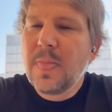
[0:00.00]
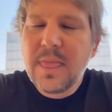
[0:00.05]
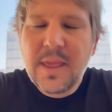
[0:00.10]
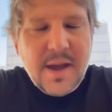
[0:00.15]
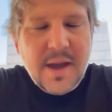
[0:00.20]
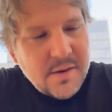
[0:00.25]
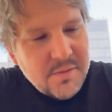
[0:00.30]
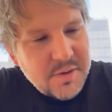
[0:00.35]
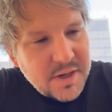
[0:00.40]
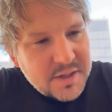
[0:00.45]

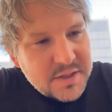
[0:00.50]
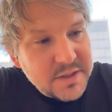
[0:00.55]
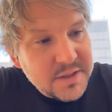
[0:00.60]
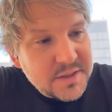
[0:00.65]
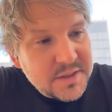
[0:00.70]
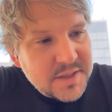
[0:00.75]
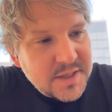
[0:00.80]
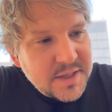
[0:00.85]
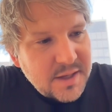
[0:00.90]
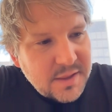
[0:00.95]
Yeah, I would actually
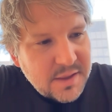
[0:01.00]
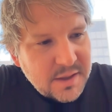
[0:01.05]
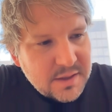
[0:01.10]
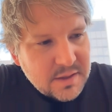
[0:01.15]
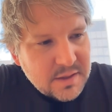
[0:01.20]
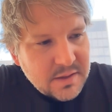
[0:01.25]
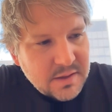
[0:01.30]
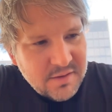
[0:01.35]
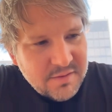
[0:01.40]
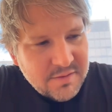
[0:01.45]
say
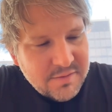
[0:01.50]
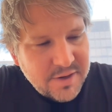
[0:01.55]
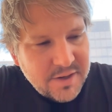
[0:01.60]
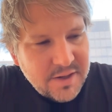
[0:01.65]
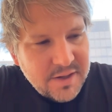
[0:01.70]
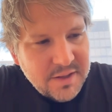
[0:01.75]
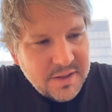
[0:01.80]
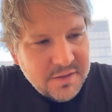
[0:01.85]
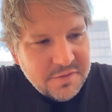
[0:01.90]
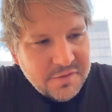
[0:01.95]
that
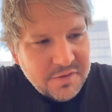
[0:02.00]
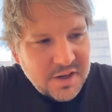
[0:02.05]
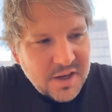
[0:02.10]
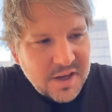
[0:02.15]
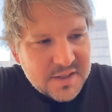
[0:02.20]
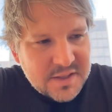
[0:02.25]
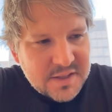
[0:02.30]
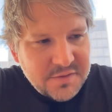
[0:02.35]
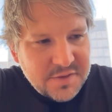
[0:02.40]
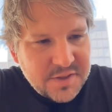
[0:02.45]
really the
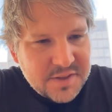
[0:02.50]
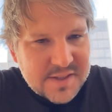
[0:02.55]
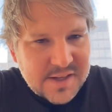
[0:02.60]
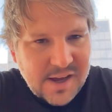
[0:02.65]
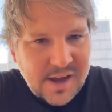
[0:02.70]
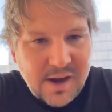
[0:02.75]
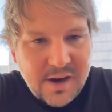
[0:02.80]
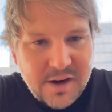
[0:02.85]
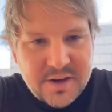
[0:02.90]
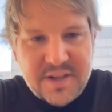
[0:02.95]
philosophies
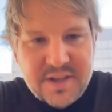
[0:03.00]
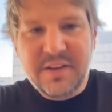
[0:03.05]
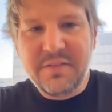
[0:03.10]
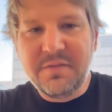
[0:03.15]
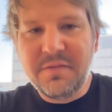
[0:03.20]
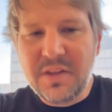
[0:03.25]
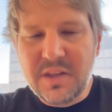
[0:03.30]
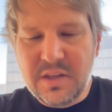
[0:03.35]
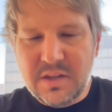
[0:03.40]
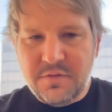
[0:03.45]
aren't
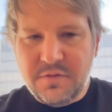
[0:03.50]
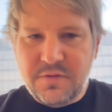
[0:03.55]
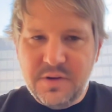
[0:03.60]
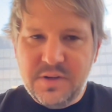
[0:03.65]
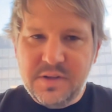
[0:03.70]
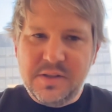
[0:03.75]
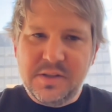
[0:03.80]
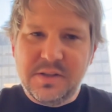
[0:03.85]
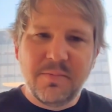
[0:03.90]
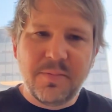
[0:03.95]
even that
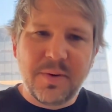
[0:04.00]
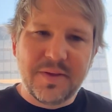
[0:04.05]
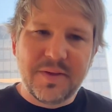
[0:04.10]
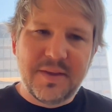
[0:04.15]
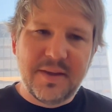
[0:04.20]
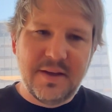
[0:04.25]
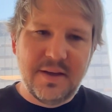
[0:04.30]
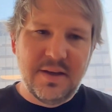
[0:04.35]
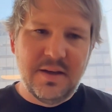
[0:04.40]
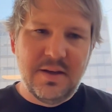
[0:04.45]
different, but
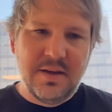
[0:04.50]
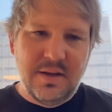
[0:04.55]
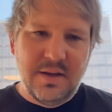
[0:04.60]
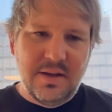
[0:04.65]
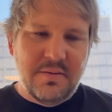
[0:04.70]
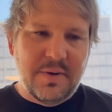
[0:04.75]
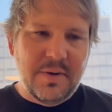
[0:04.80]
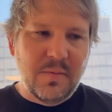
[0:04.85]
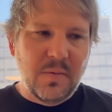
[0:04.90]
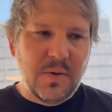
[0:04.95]

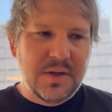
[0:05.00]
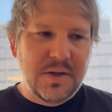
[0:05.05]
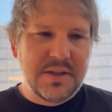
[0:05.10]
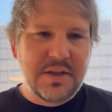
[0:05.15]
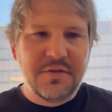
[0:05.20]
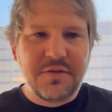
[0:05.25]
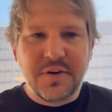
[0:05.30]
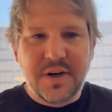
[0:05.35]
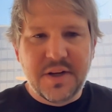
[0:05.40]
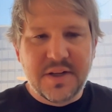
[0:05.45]
what is
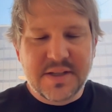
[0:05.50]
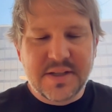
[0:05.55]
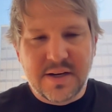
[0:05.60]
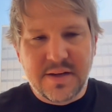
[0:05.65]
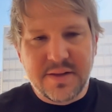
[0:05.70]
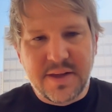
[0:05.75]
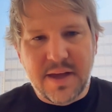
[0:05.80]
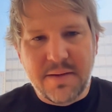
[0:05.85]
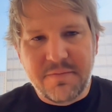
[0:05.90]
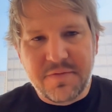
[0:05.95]
different is kind
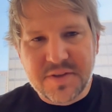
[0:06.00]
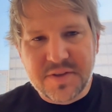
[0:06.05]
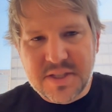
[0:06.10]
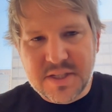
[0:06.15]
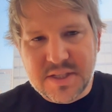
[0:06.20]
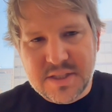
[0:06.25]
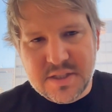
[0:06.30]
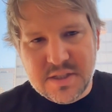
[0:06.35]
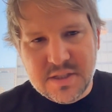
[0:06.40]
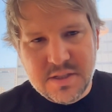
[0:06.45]
of the
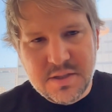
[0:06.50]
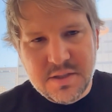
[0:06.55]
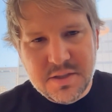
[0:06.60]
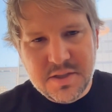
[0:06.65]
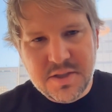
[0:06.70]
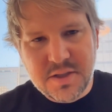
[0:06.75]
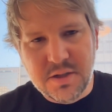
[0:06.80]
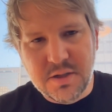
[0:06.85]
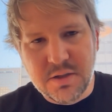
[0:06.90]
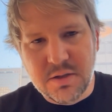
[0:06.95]
emphasis.
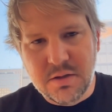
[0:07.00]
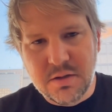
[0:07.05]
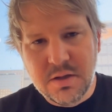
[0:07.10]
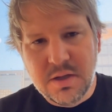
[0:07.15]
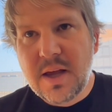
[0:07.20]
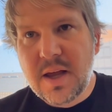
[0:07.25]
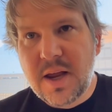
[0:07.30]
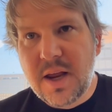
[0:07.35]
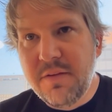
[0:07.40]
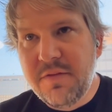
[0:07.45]
So
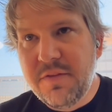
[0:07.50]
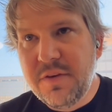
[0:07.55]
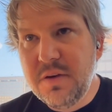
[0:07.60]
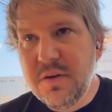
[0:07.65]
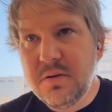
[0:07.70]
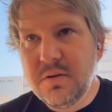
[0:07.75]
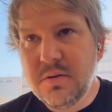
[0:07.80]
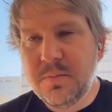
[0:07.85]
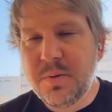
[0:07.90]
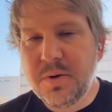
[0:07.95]
if
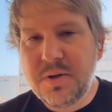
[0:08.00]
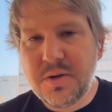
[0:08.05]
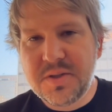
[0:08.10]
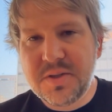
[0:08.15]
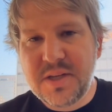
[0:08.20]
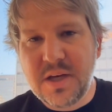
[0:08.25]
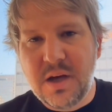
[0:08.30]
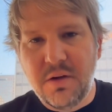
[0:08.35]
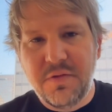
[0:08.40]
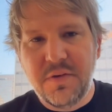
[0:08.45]
you put
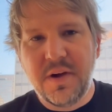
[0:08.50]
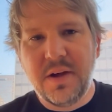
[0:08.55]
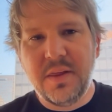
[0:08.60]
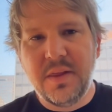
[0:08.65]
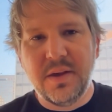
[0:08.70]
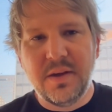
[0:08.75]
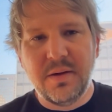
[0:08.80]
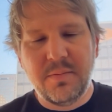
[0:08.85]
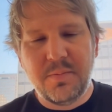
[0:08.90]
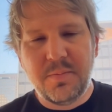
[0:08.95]
yourself in
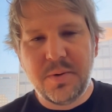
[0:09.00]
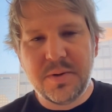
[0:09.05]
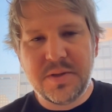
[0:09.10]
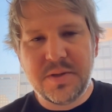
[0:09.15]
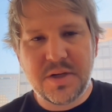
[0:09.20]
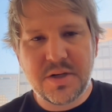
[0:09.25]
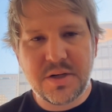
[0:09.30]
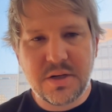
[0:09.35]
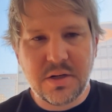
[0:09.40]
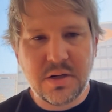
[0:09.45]
the
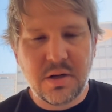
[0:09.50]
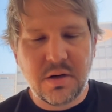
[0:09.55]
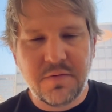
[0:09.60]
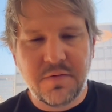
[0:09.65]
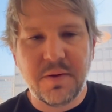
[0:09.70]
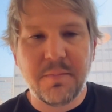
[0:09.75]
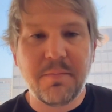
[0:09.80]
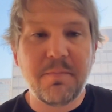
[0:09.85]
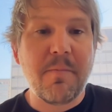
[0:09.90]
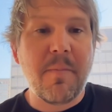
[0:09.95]
position of
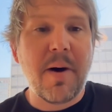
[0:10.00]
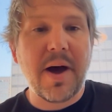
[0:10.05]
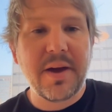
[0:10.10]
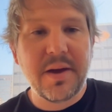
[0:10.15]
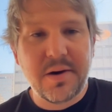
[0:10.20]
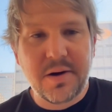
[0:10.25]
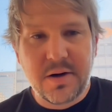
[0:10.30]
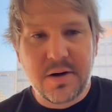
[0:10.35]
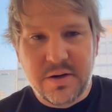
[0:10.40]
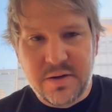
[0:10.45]
the
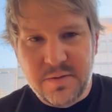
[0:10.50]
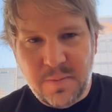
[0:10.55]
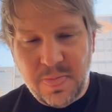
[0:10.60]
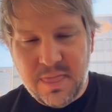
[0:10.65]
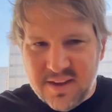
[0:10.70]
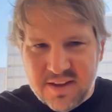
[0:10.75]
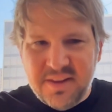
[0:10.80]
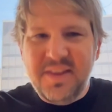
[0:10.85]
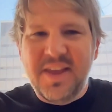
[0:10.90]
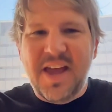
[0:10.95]
buyer
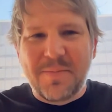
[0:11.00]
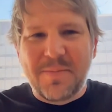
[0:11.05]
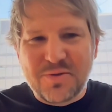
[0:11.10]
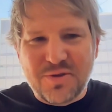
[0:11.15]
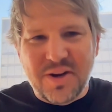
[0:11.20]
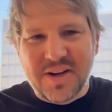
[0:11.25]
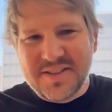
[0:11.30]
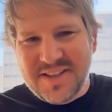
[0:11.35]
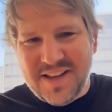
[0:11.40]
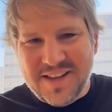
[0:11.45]
in the
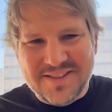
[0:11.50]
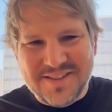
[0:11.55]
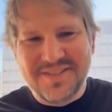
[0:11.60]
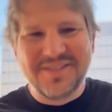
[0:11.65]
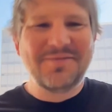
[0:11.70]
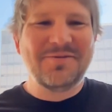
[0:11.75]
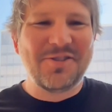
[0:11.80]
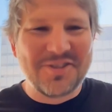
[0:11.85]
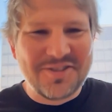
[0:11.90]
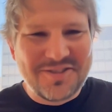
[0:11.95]
abstract
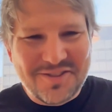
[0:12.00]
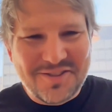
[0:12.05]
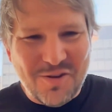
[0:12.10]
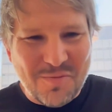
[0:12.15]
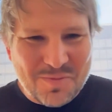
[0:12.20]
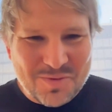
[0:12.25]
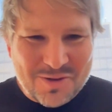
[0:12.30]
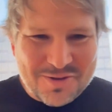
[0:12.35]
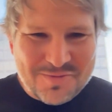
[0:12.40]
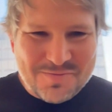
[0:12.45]
sense, because the
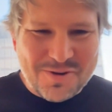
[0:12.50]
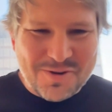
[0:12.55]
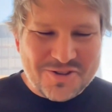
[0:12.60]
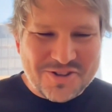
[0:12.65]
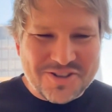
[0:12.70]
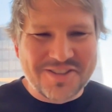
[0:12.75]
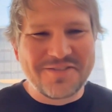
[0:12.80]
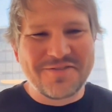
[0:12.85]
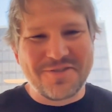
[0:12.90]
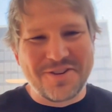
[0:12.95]
open source
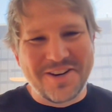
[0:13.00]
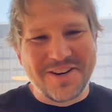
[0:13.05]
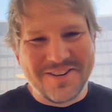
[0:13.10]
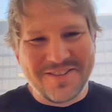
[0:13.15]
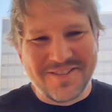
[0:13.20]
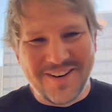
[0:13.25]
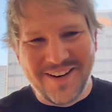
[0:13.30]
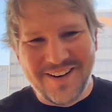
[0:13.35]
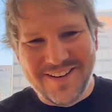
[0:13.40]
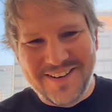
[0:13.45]
project is free,
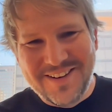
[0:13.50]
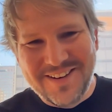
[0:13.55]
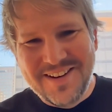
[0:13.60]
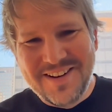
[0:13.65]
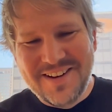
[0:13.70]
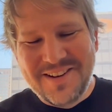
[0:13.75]
right?